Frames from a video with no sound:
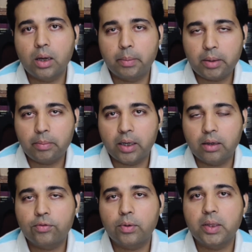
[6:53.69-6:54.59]
amendment
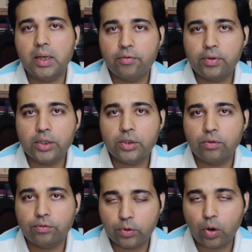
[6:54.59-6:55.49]
from the definition
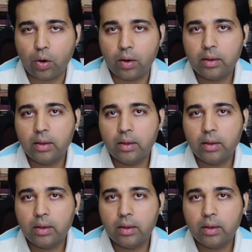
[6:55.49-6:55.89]
of law,